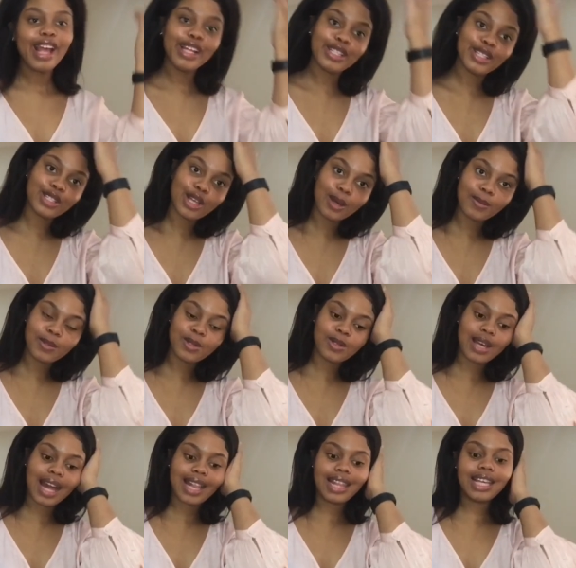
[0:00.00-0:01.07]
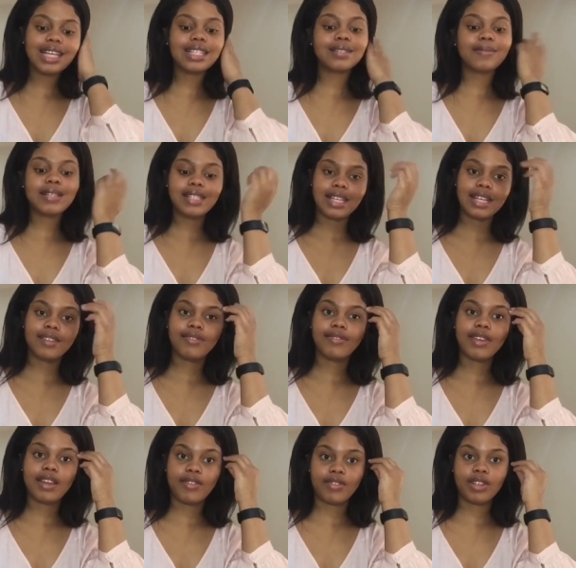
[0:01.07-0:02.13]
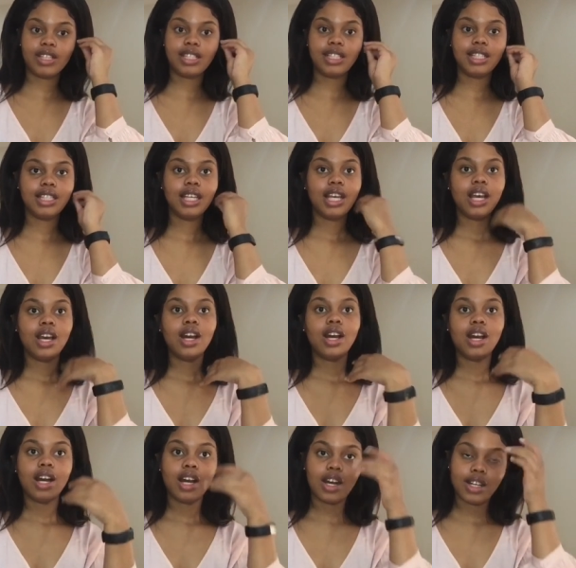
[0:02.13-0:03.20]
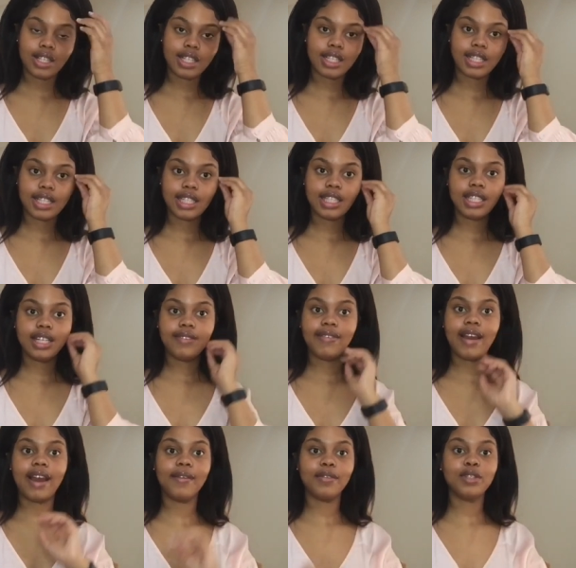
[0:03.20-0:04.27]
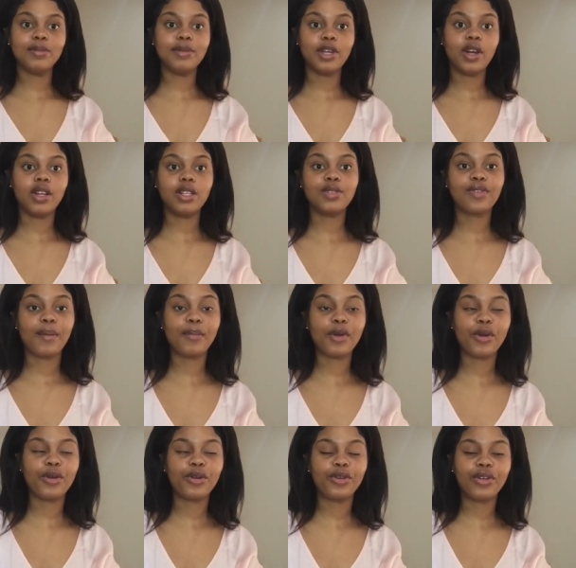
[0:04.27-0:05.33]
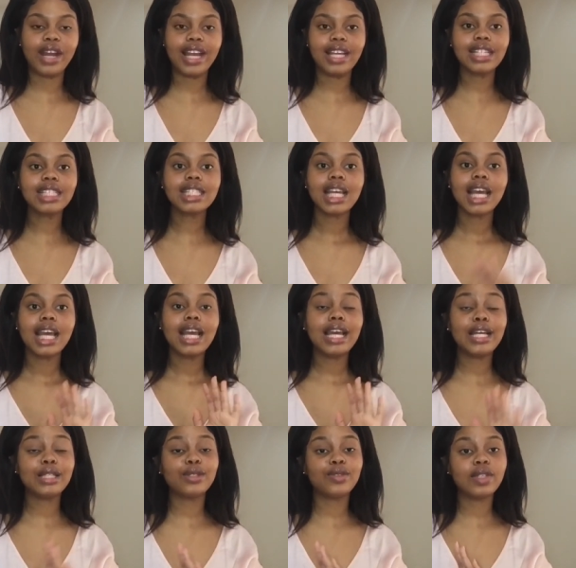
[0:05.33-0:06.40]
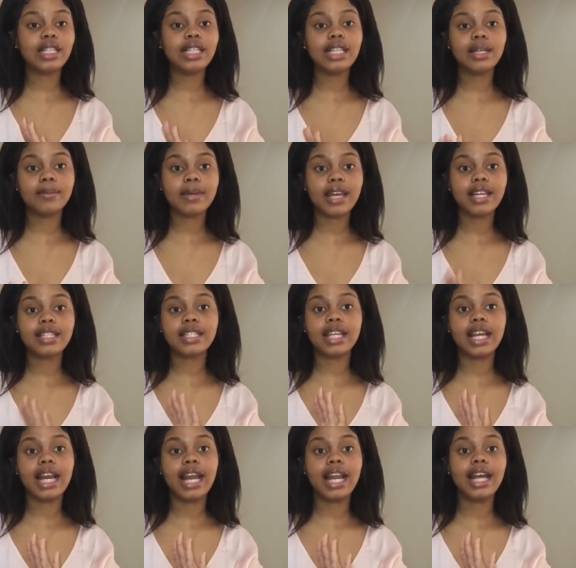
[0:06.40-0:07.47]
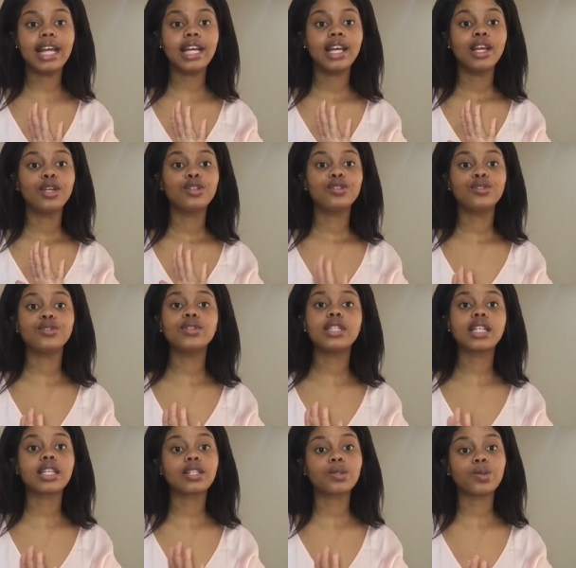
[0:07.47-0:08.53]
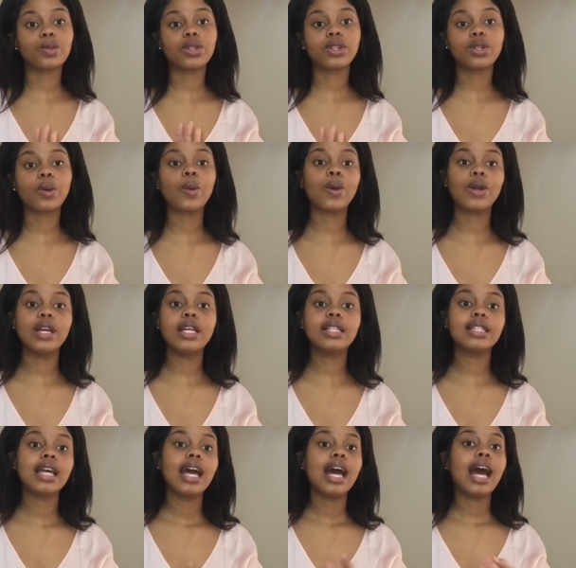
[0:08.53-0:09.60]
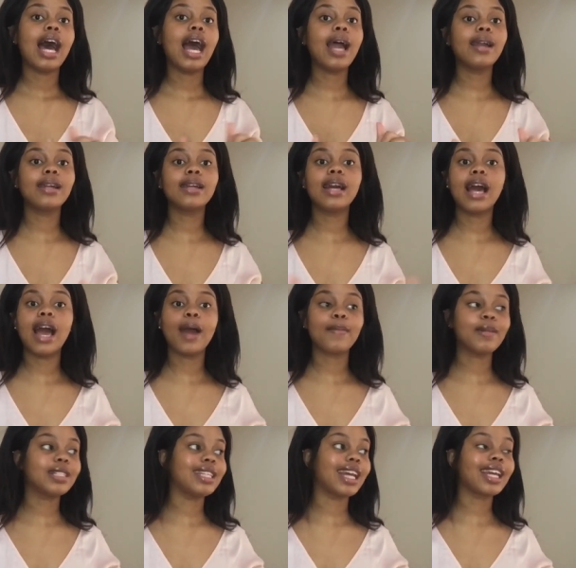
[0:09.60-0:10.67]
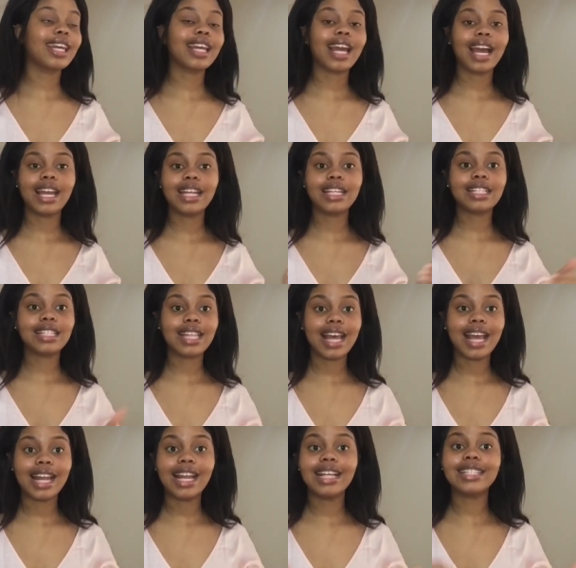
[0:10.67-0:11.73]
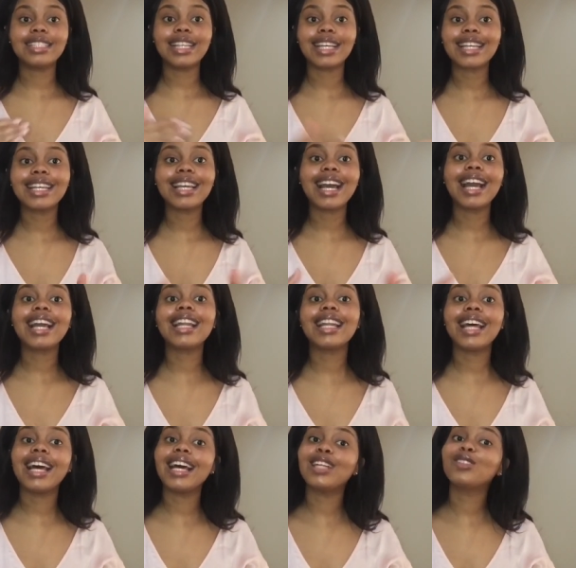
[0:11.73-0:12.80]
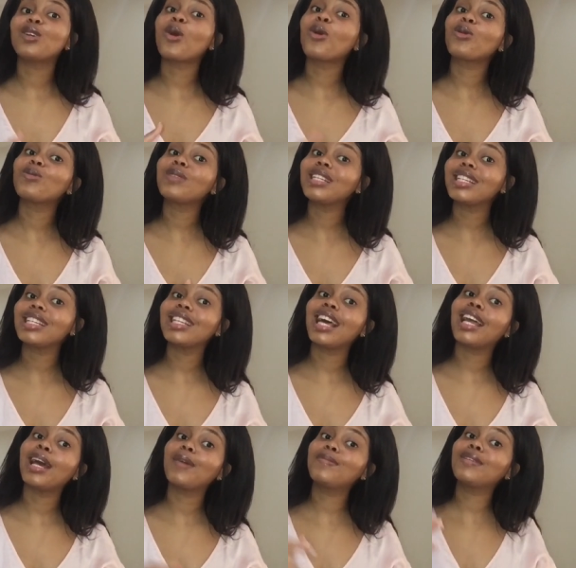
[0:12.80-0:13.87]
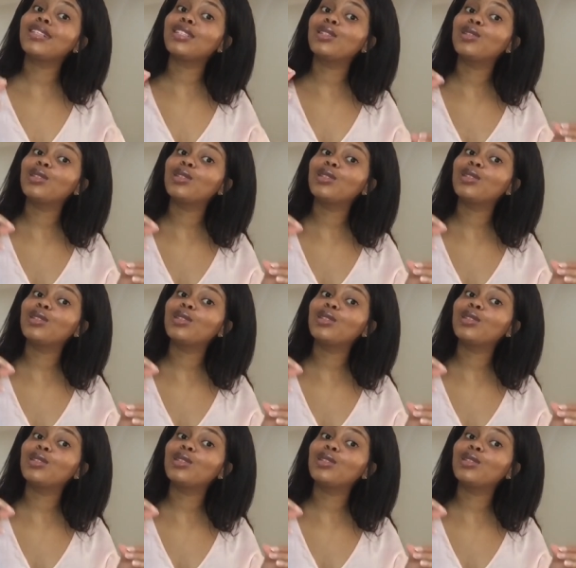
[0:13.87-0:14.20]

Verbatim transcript: it's top two i think it's my second favorite honestly if i have to be honest from the whole range it's really amazing and i do think it's worth the coins i am a jackie aina stan and jackie aina told me that i must